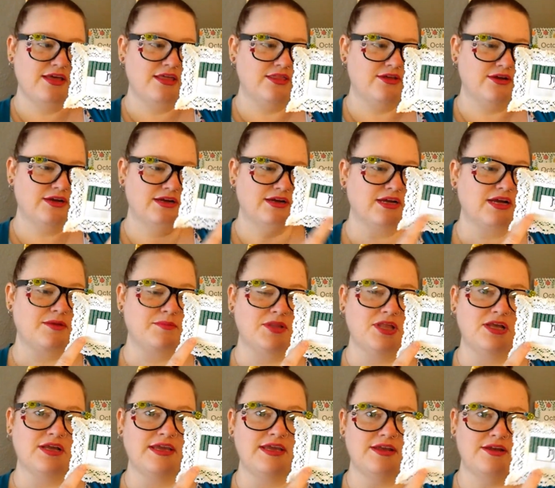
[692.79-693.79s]
They're gonna come
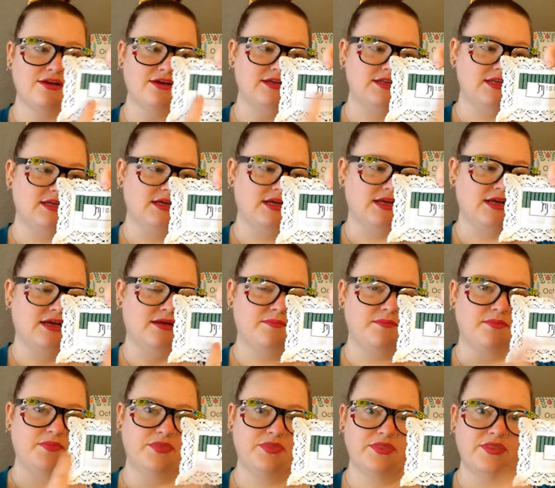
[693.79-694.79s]
along here in
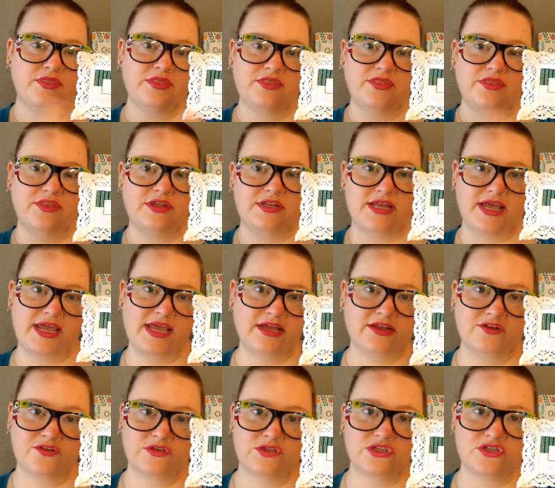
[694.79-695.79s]
the
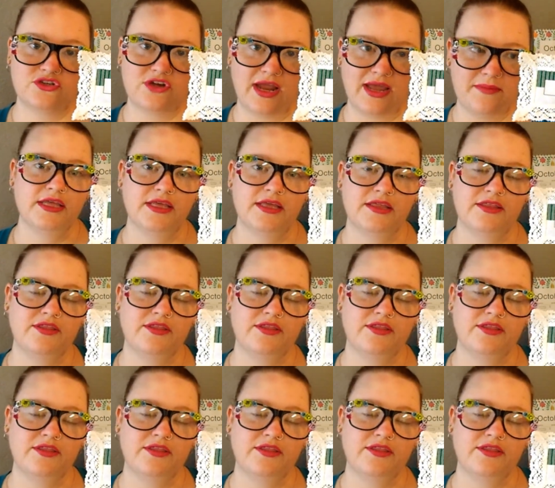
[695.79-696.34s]
diagonal stripe.